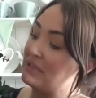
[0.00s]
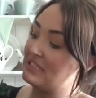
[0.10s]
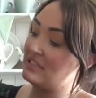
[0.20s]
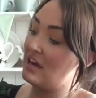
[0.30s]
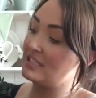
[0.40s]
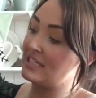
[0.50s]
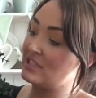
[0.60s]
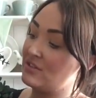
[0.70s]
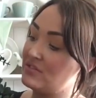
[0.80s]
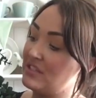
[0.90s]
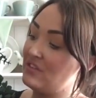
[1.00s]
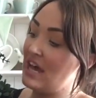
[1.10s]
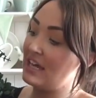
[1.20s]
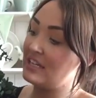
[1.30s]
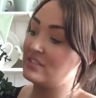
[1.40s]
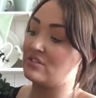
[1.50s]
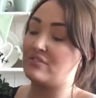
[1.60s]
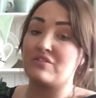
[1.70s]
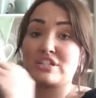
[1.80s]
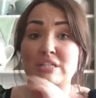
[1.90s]
bits are tucked in, because obviously if you're hanging this on a
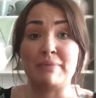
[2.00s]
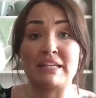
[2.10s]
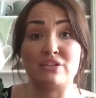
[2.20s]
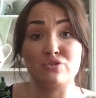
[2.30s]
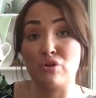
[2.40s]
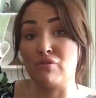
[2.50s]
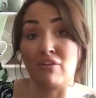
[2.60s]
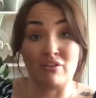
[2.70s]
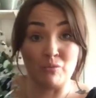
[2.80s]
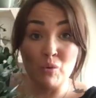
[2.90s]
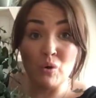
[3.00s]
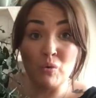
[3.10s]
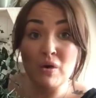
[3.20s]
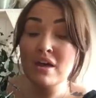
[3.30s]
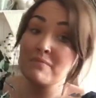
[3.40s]
freshly painted door or on a wall,